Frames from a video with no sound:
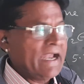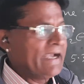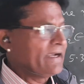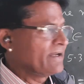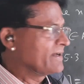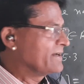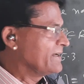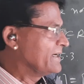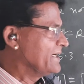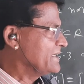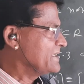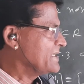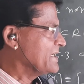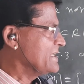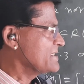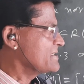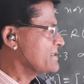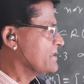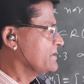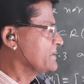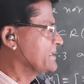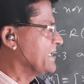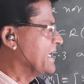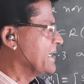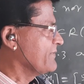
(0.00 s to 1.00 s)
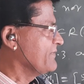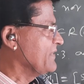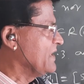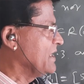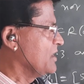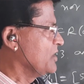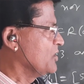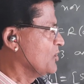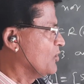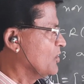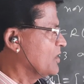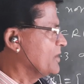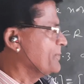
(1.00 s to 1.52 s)
And greatest, there
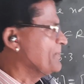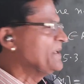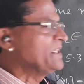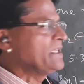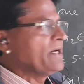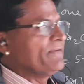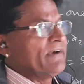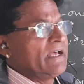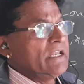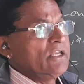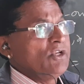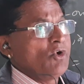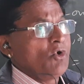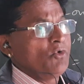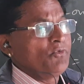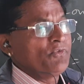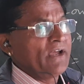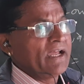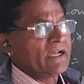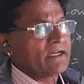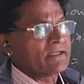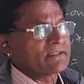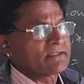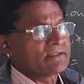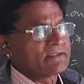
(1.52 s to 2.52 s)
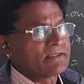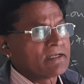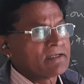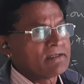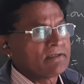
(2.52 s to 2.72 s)
will not be the value of x